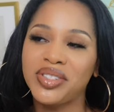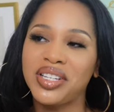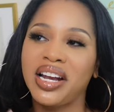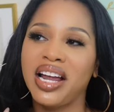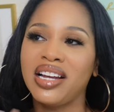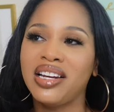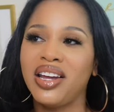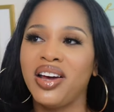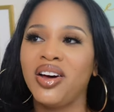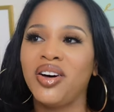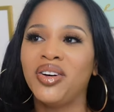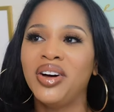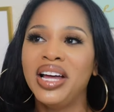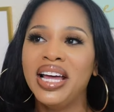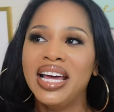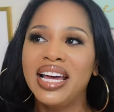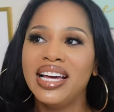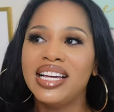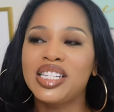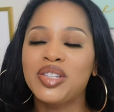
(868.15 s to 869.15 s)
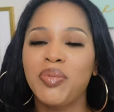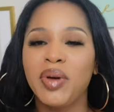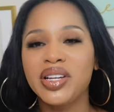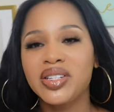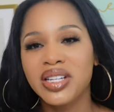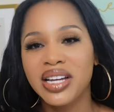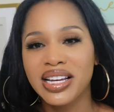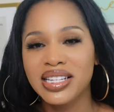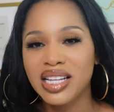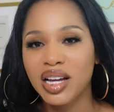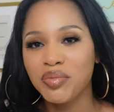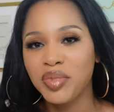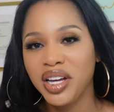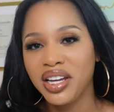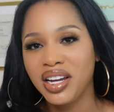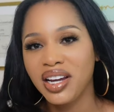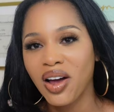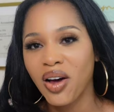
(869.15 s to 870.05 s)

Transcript: And I know, especially as I'm getting